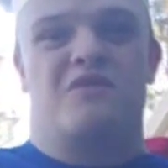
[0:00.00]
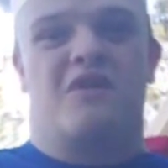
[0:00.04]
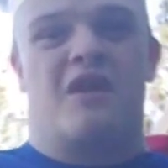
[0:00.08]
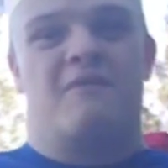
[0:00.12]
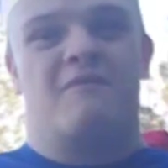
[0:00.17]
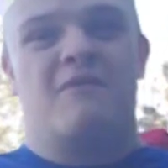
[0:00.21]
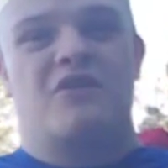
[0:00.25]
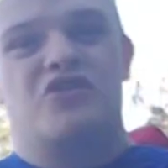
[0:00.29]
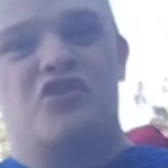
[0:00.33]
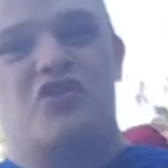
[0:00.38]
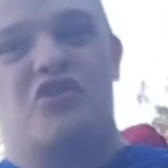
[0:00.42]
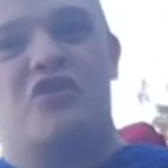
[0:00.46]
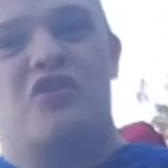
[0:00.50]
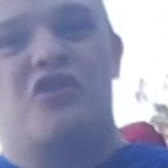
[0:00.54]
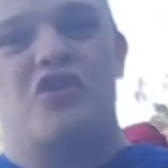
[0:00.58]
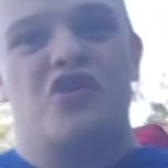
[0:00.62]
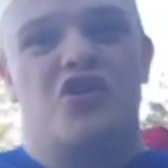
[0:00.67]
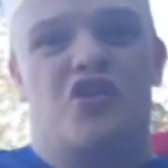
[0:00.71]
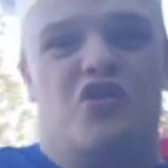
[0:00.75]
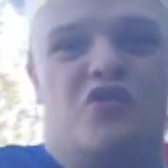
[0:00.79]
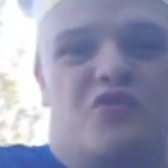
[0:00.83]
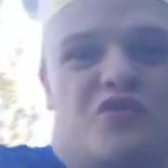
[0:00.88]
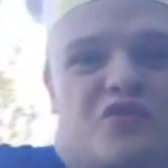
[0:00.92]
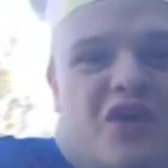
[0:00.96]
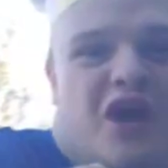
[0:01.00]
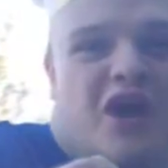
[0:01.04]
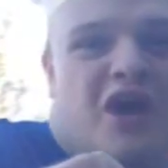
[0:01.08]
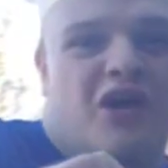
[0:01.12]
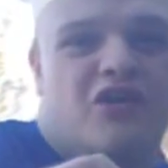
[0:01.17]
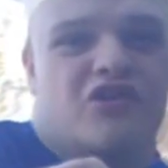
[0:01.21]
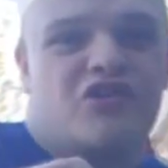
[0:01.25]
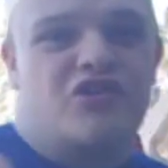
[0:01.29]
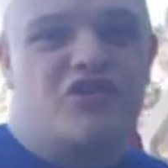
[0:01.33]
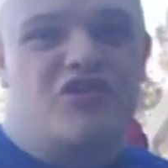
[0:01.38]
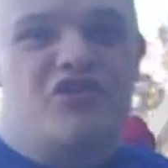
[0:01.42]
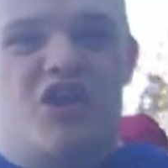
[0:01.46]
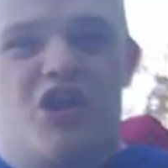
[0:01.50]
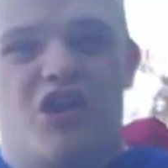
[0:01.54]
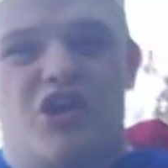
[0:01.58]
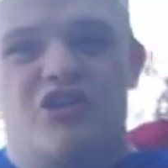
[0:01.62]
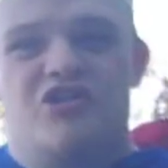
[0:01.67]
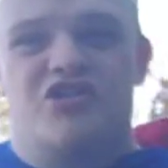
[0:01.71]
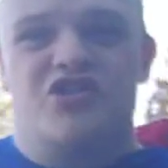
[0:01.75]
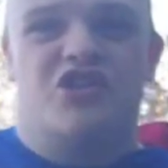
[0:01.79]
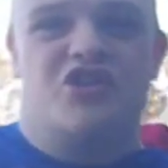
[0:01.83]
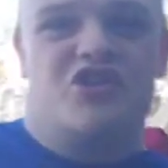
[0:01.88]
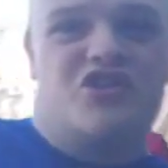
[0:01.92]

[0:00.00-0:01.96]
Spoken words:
Gotta make sure you dodge, dodge,